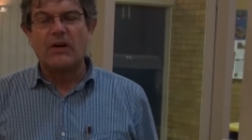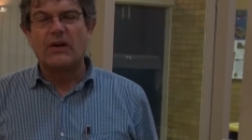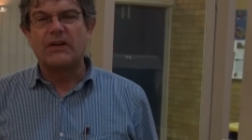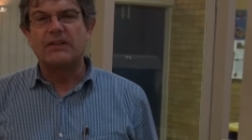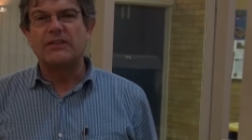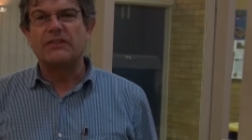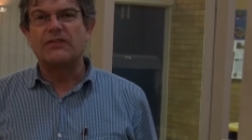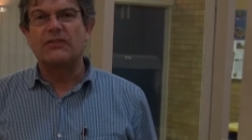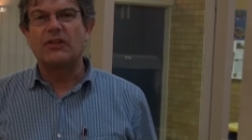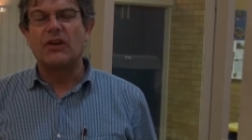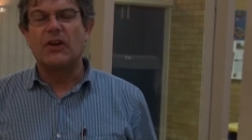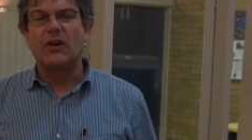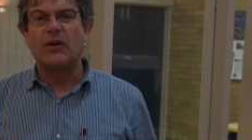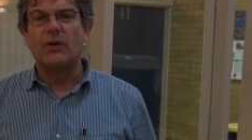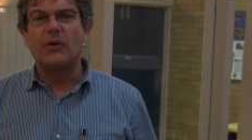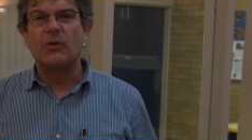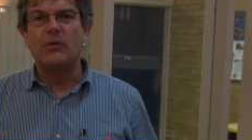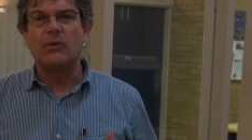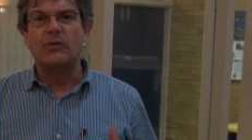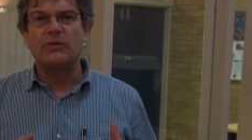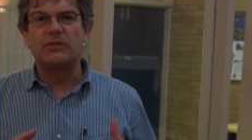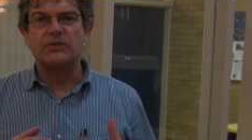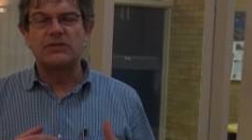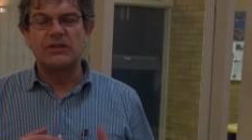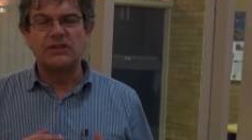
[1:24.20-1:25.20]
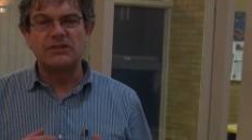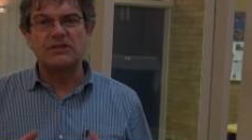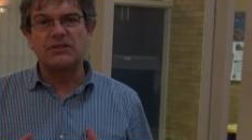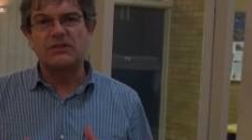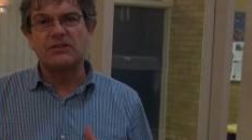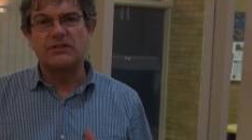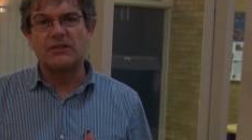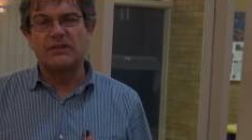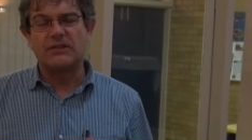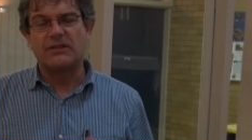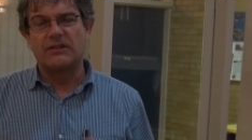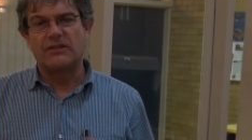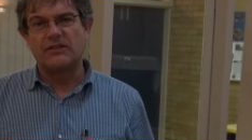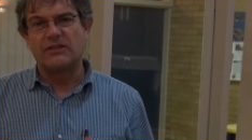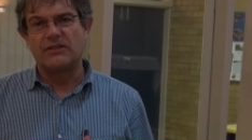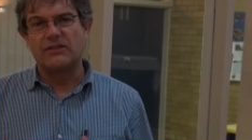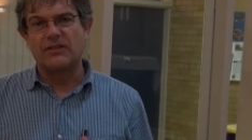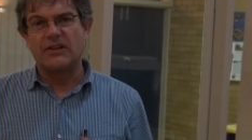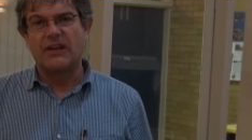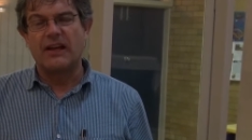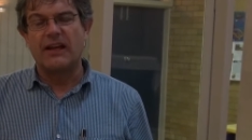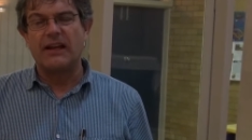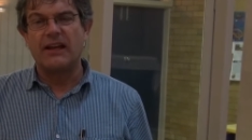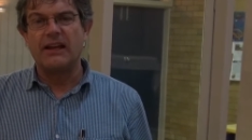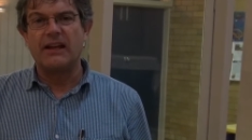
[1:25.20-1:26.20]
So just to, to,
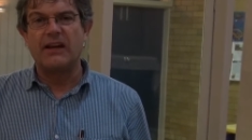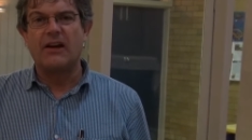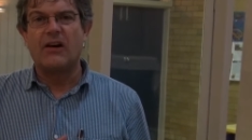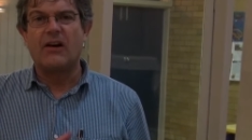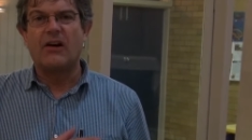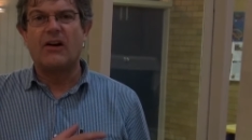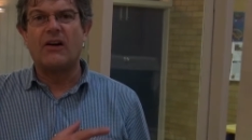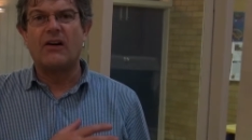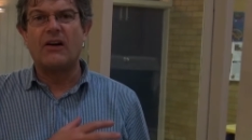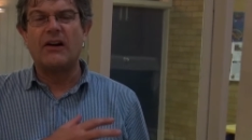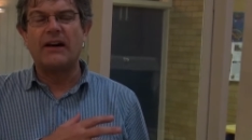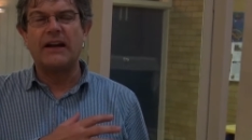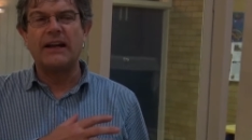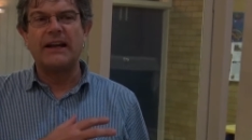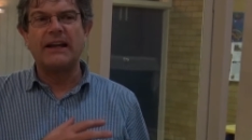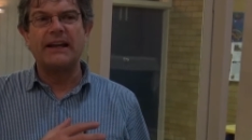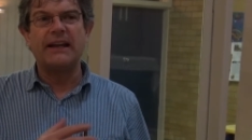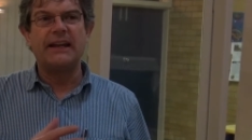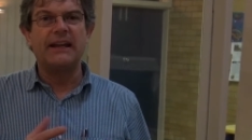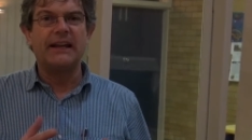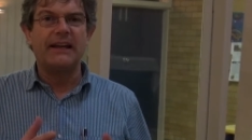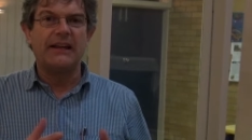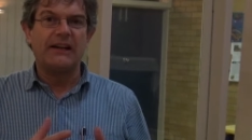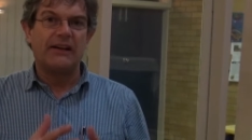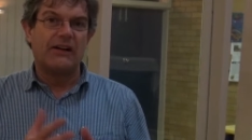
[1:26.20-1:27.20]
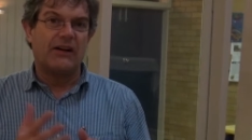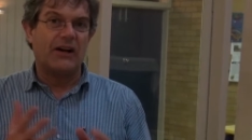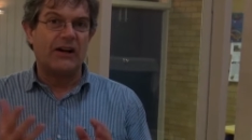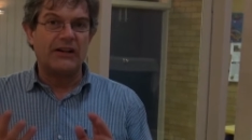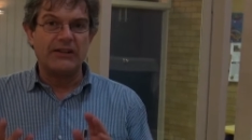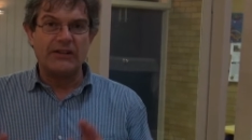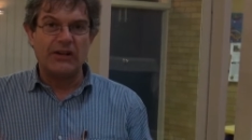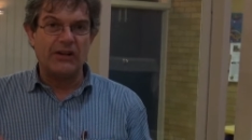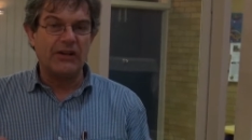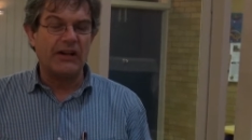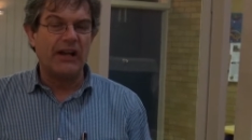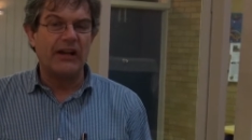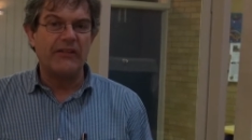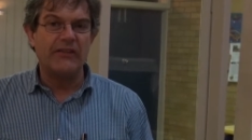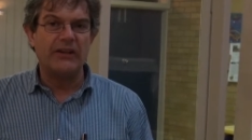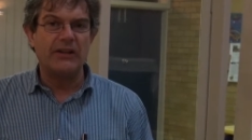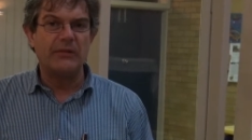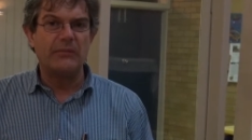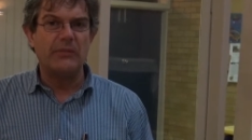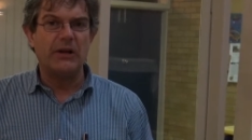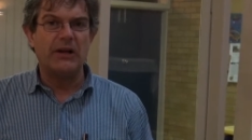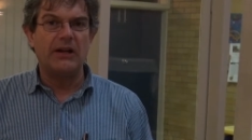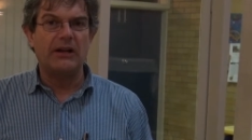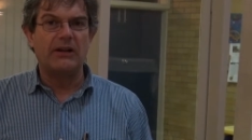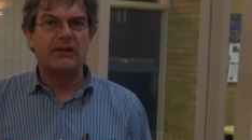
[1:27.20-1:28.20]
say, I, I don't have any
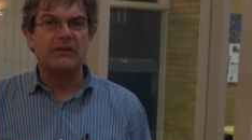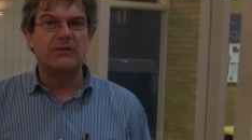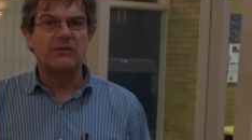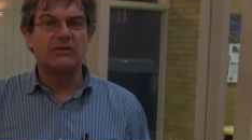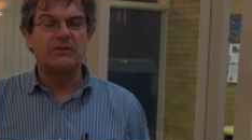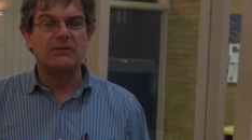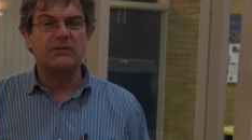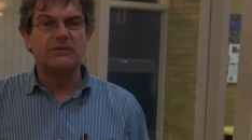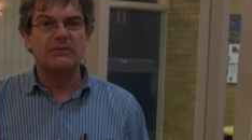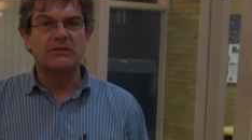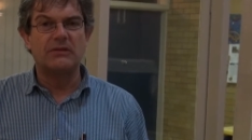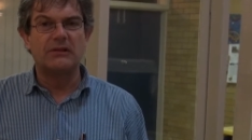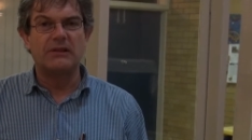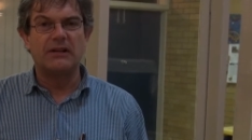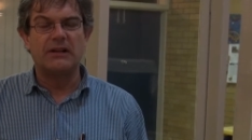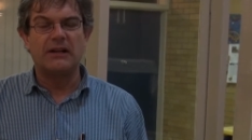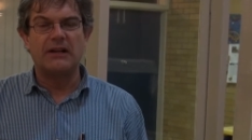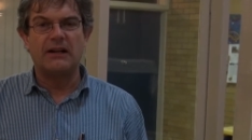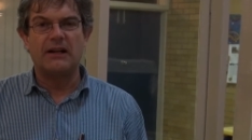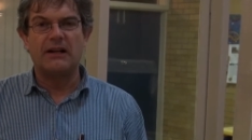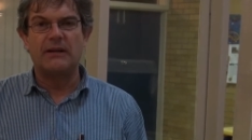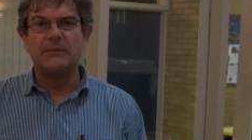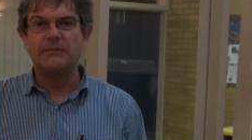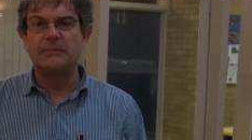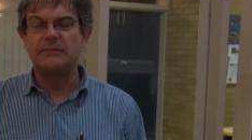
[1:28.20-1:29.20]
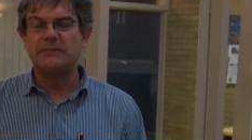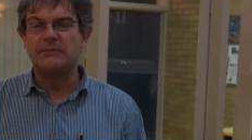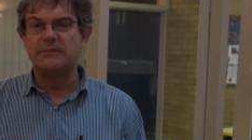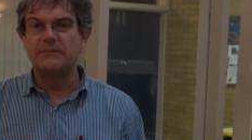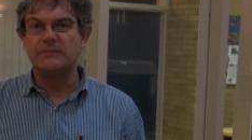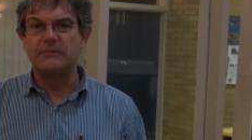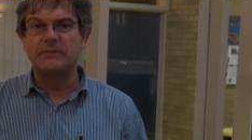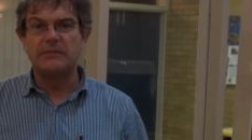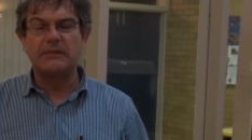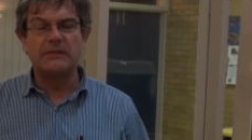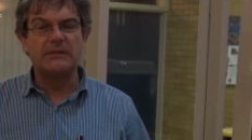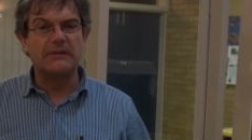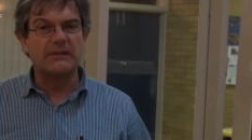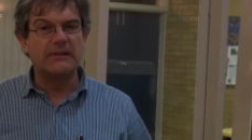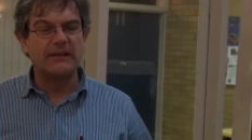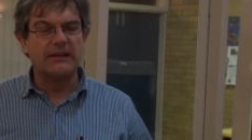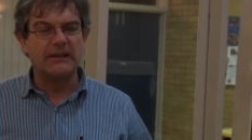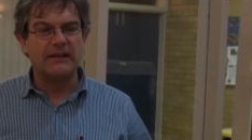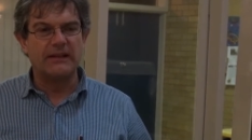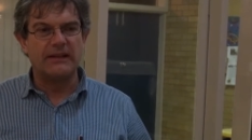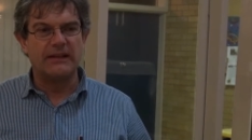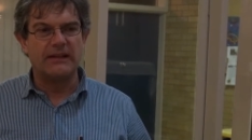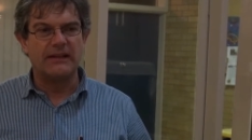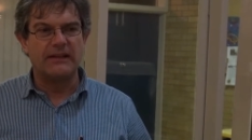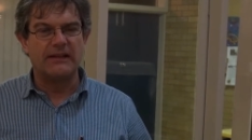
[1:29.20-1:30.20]
medical um,
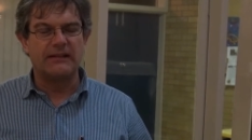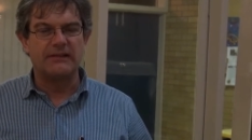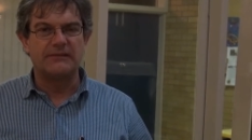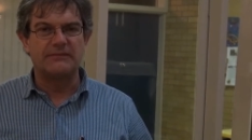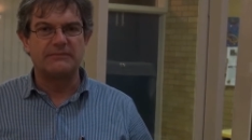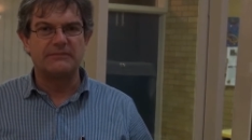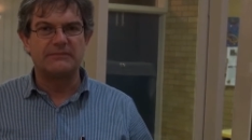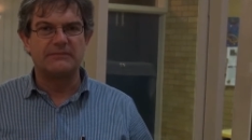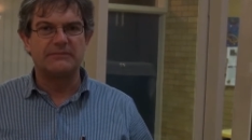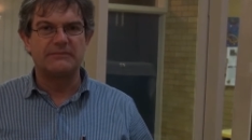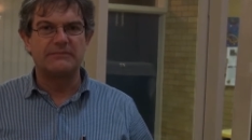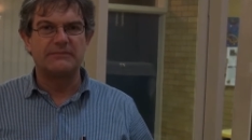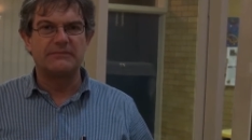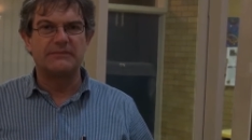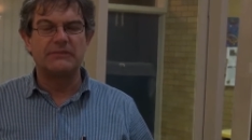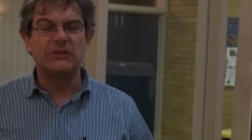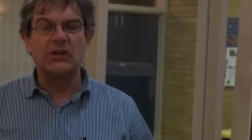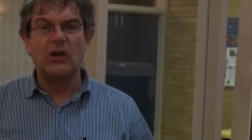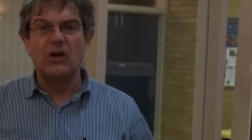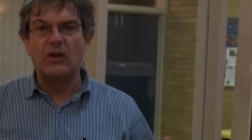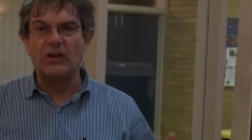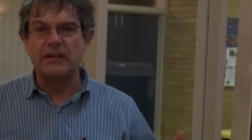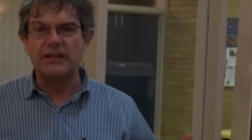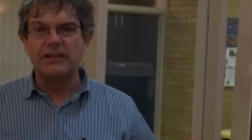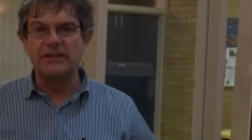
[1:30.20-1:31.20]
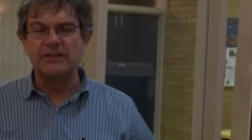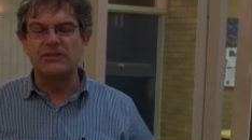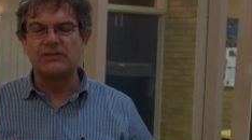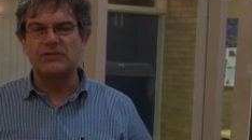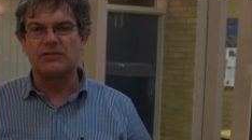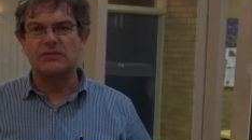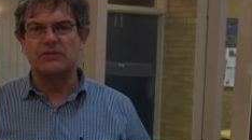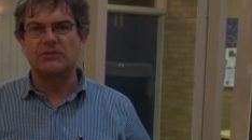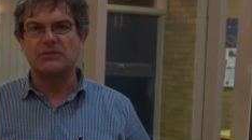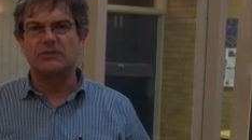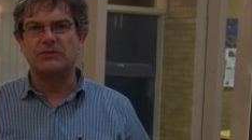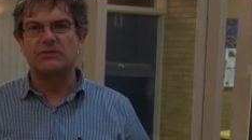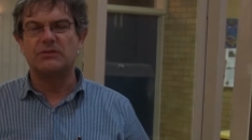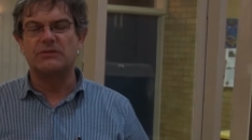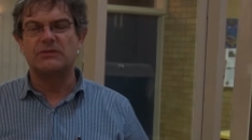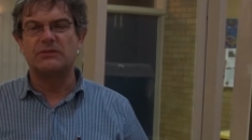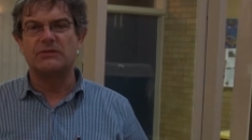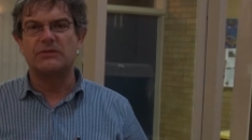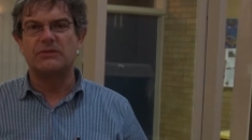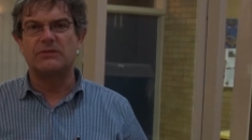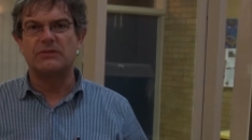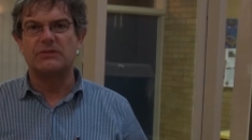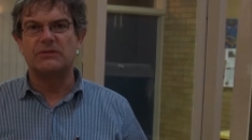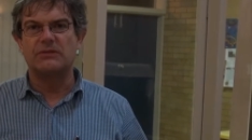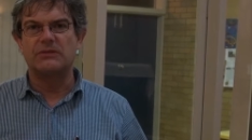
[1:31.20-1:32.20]
uh, knowledge or,
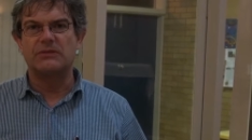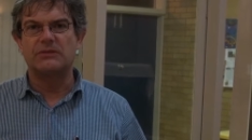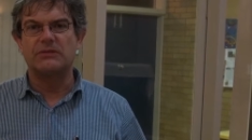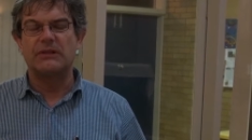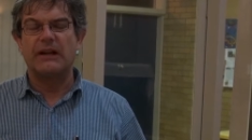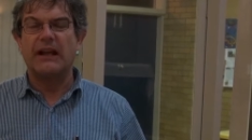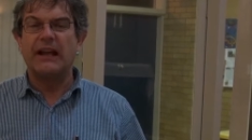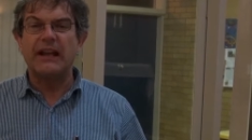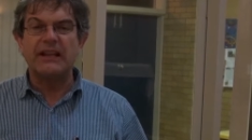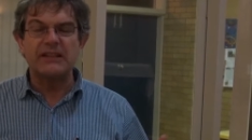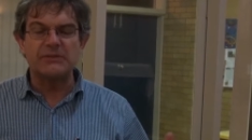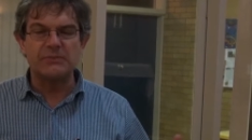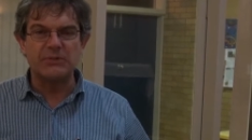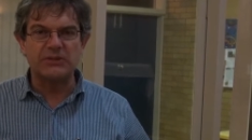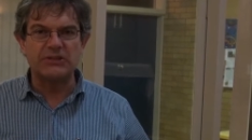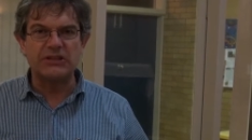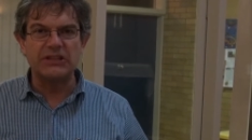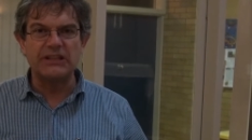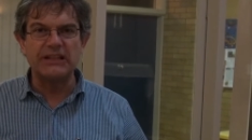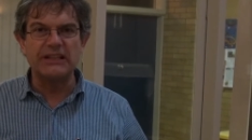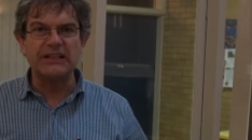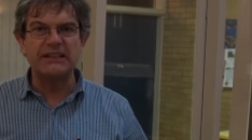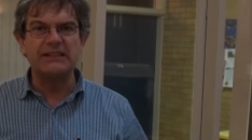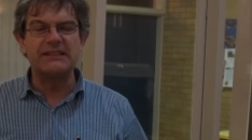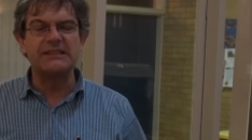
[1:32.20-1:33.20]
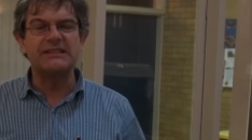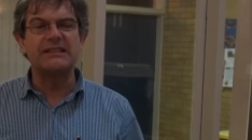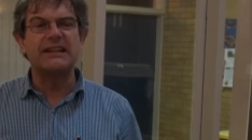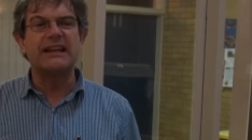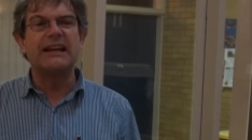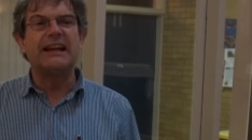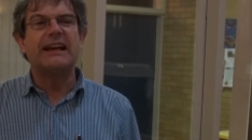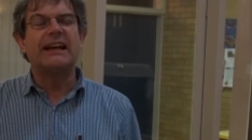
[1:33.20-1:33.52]
or expertise.